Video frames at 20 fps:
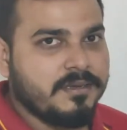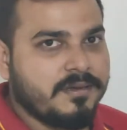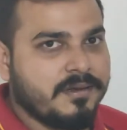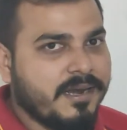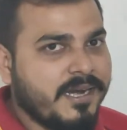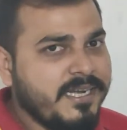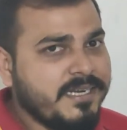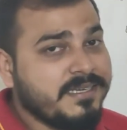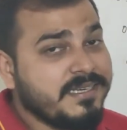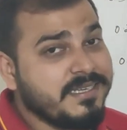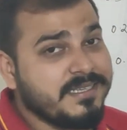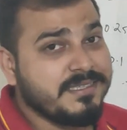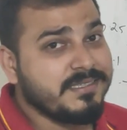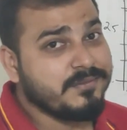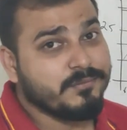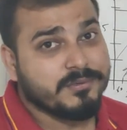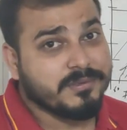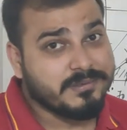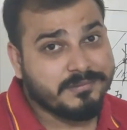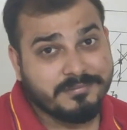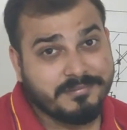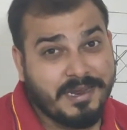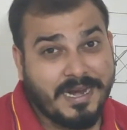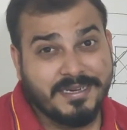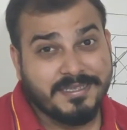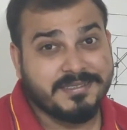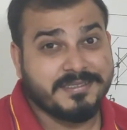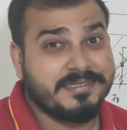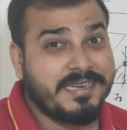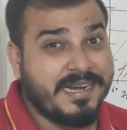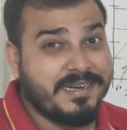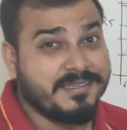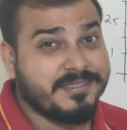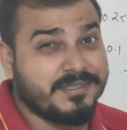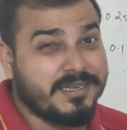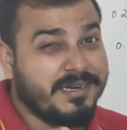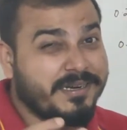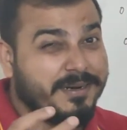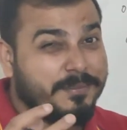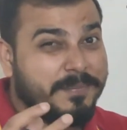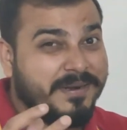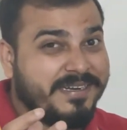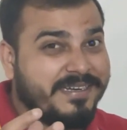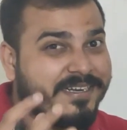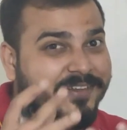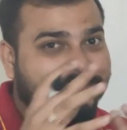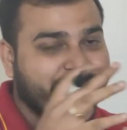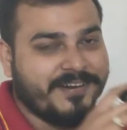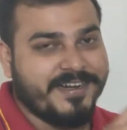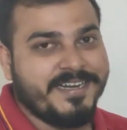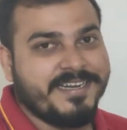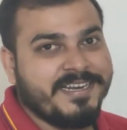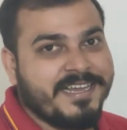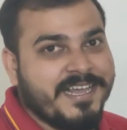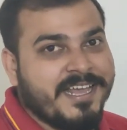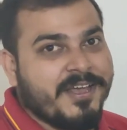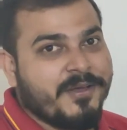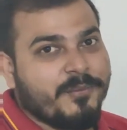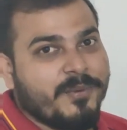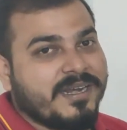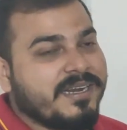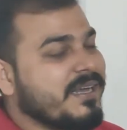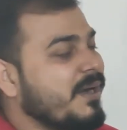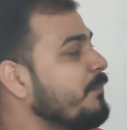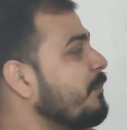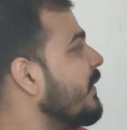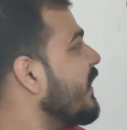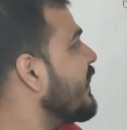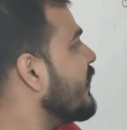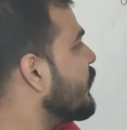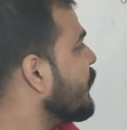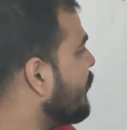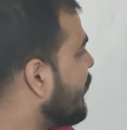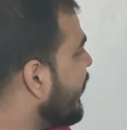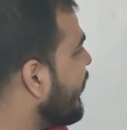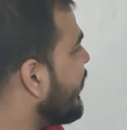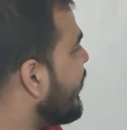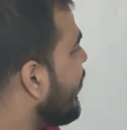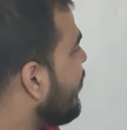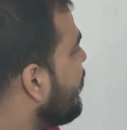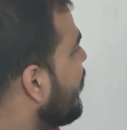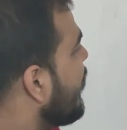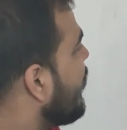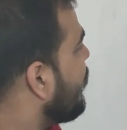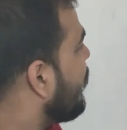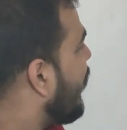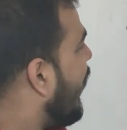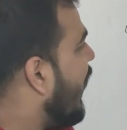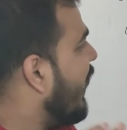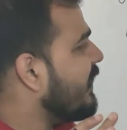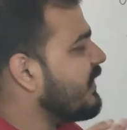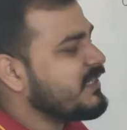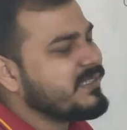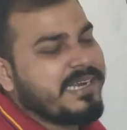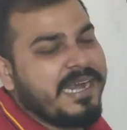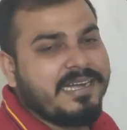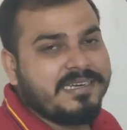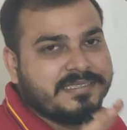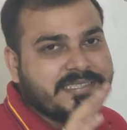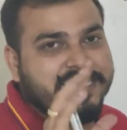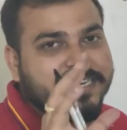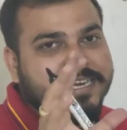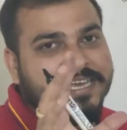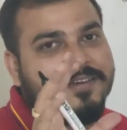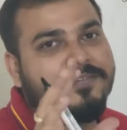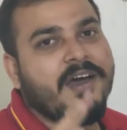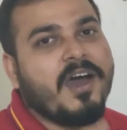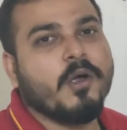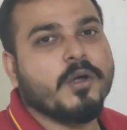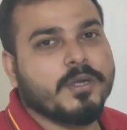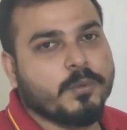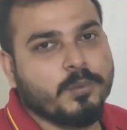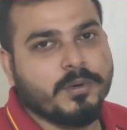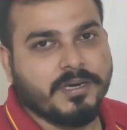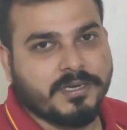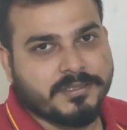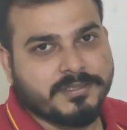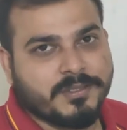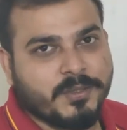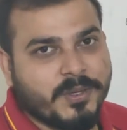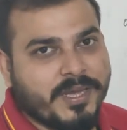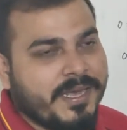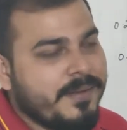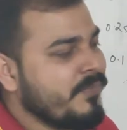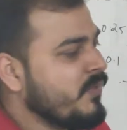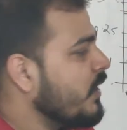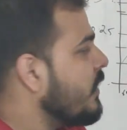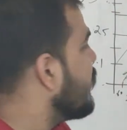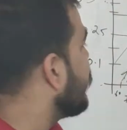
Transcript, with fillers: right that is that is little bit different when compared to PDF understand CDF how it works okay